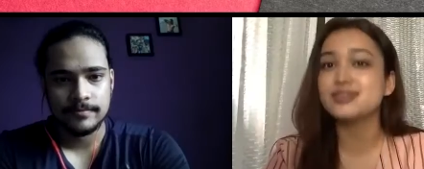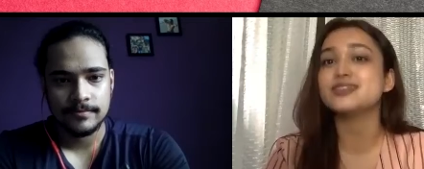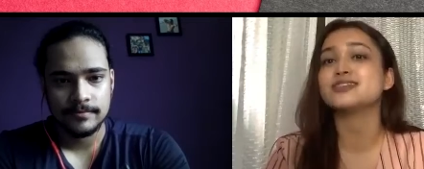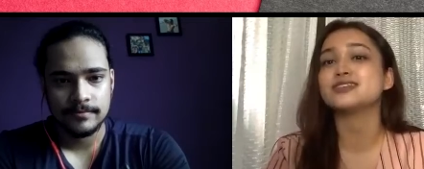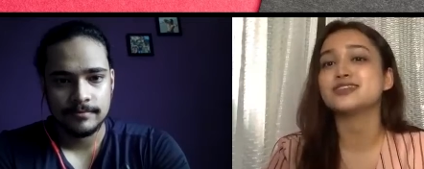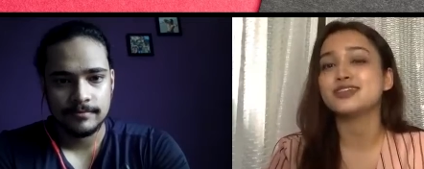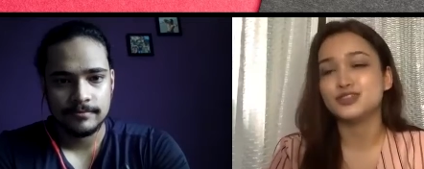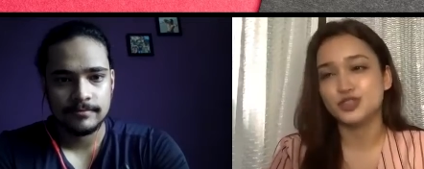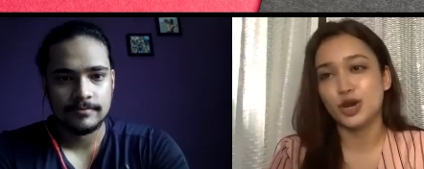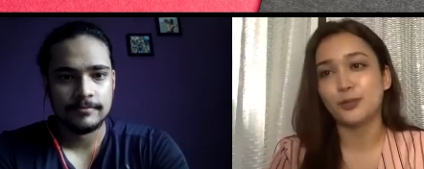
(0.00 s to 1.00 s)
Speaker 1: this
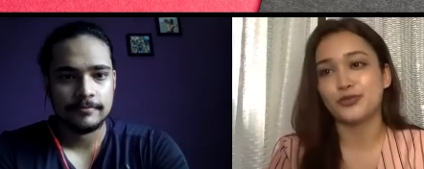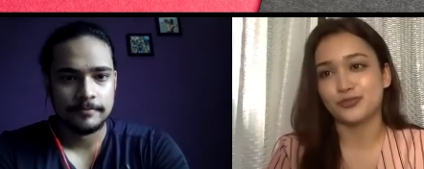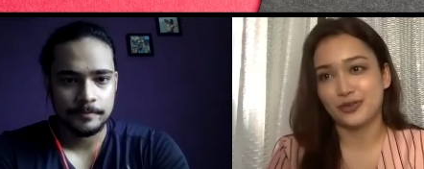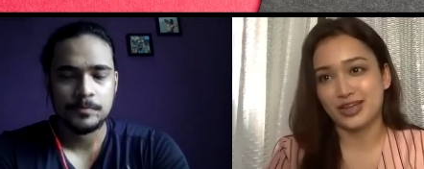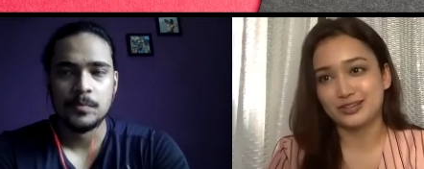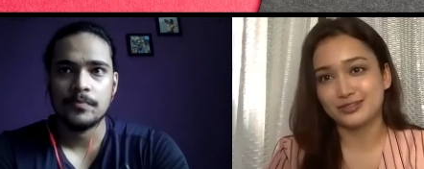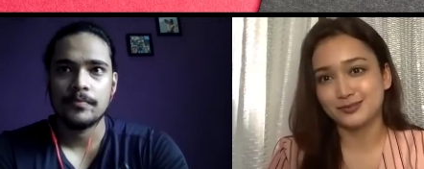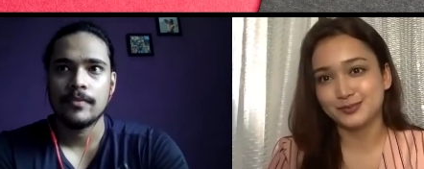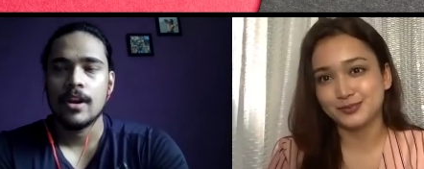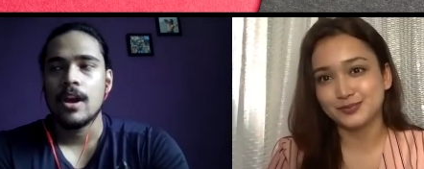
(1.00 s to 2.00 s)
job profile?
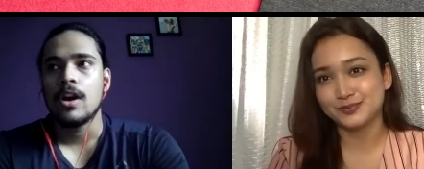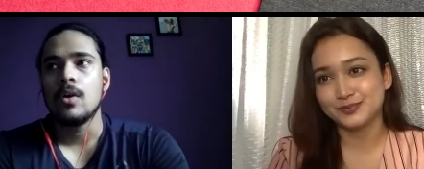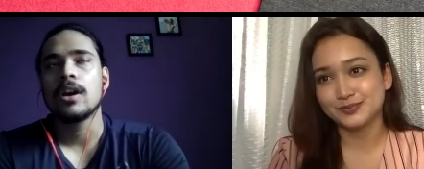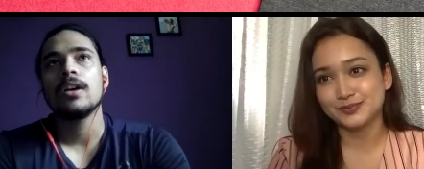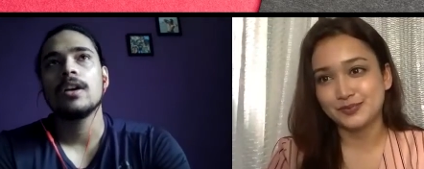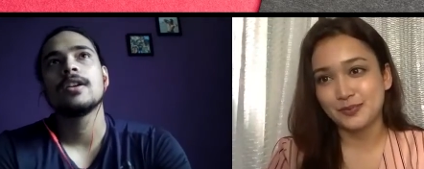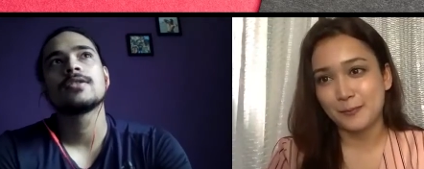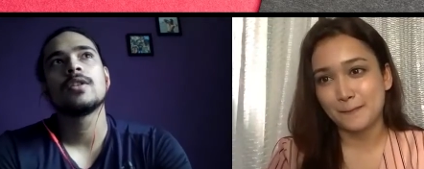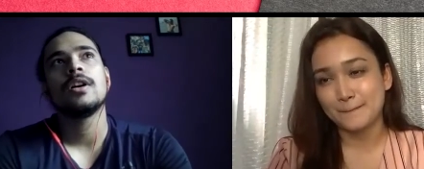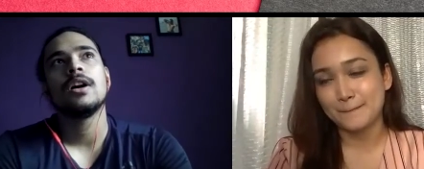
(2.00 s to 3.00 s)
Speaker 2: Okay.
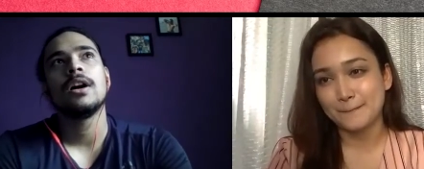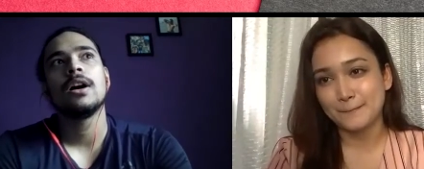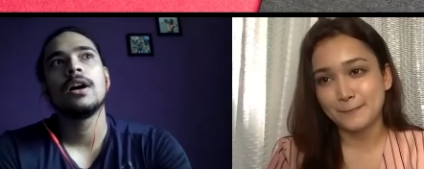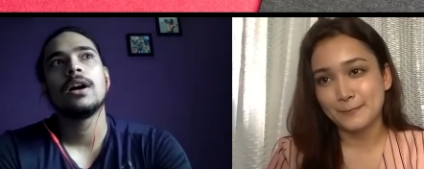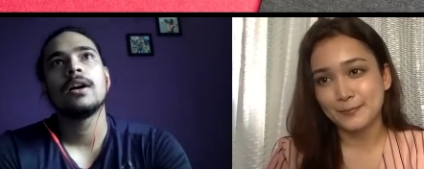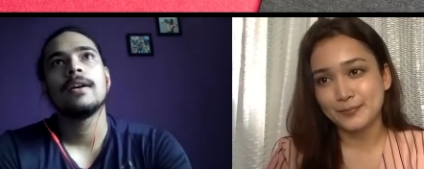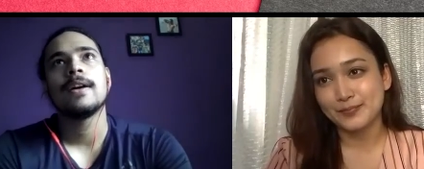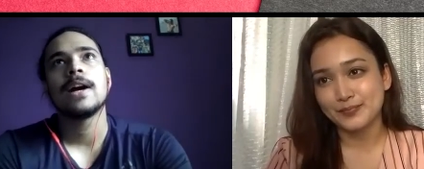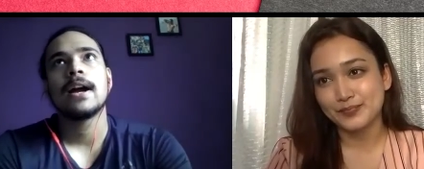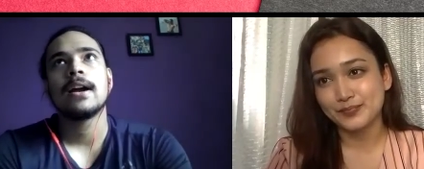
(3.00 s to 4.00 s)
So, uh,
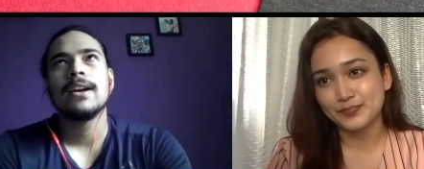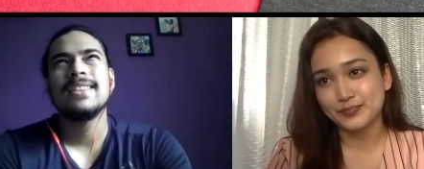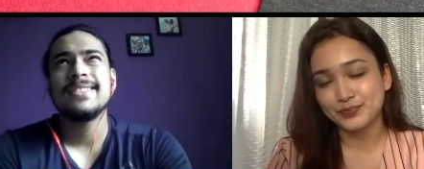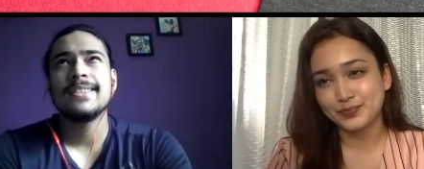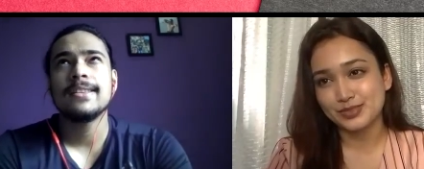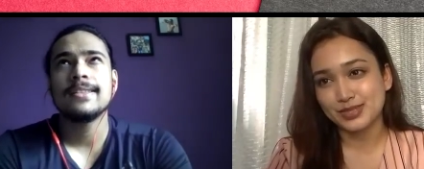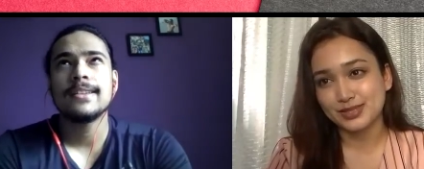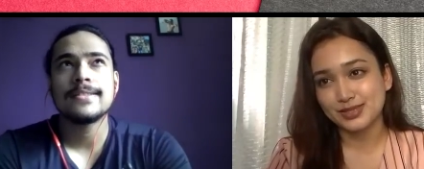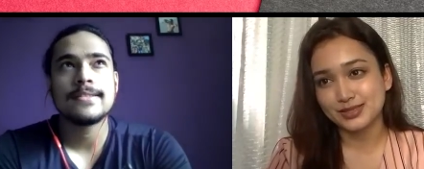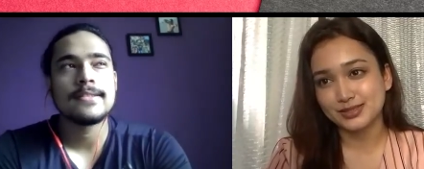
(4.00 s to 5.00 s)
in, in
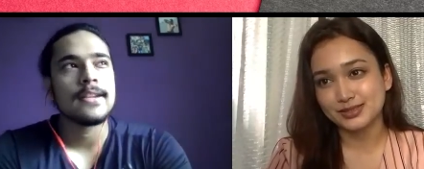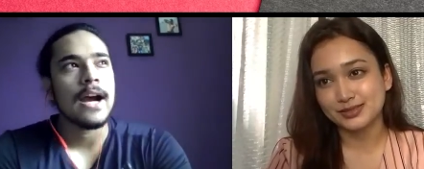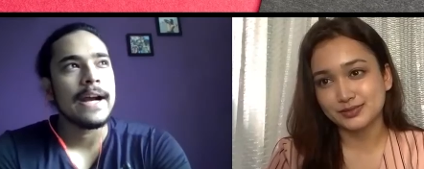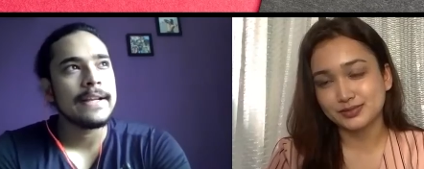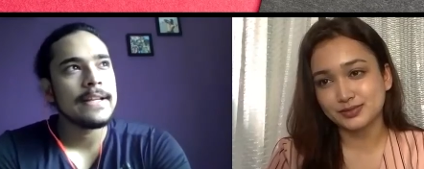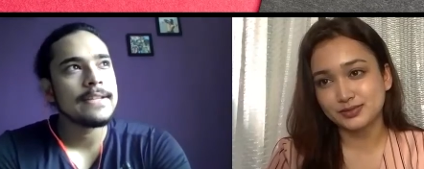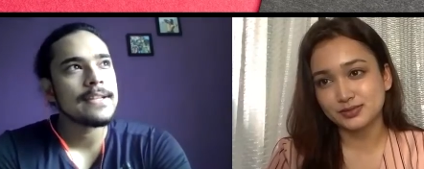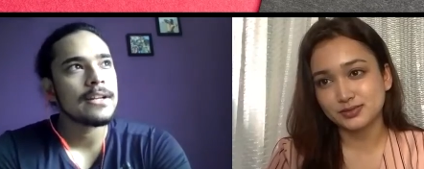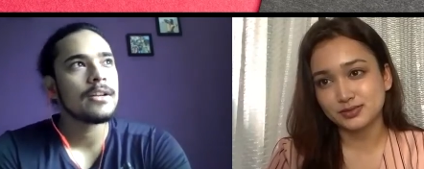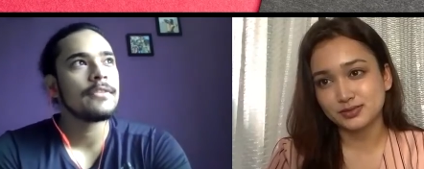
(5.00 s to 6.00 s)
this IT
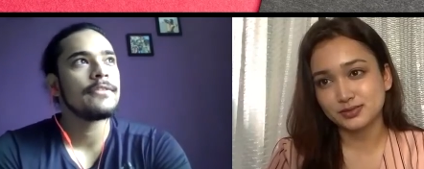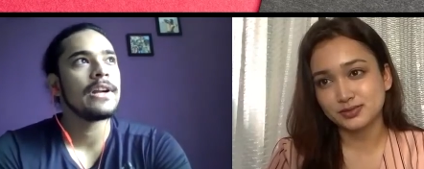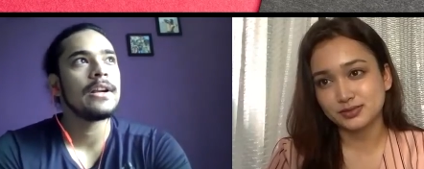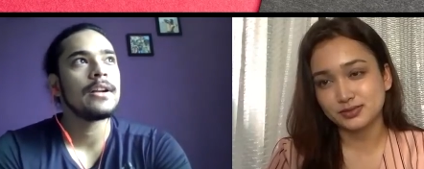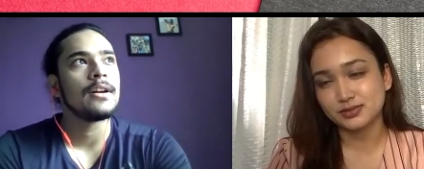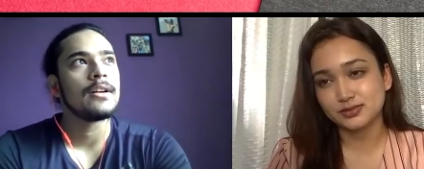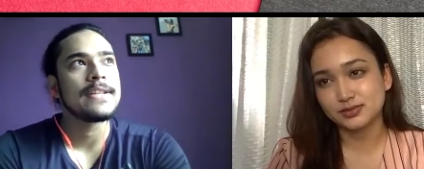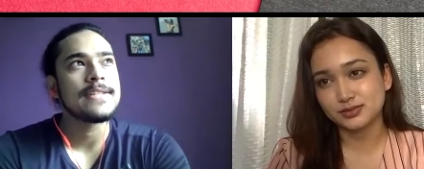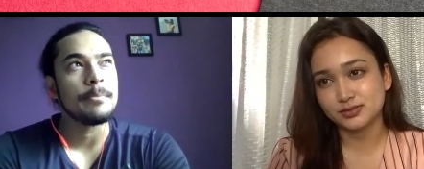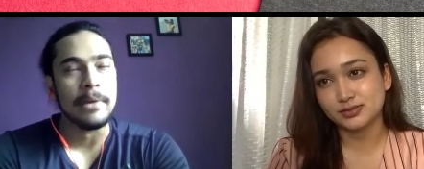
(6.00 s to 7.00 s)
sector field, uh,
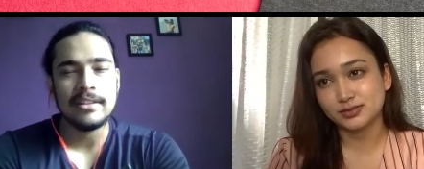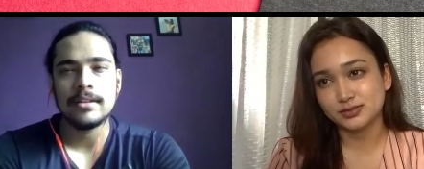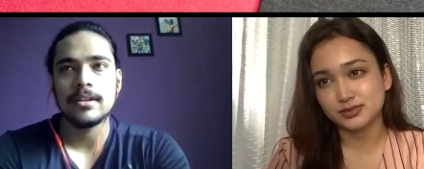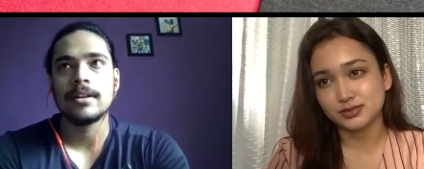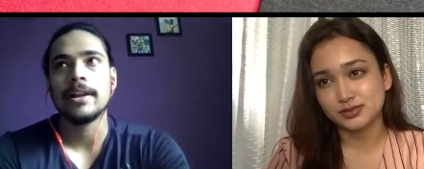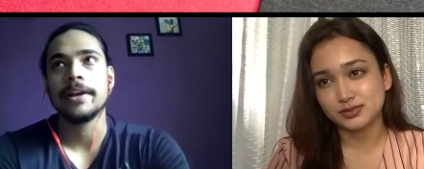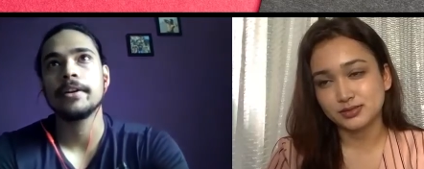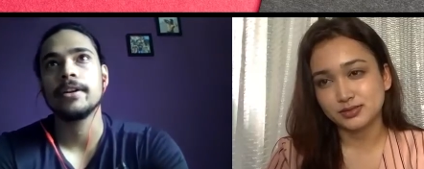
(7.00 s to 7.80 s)
there's a myth like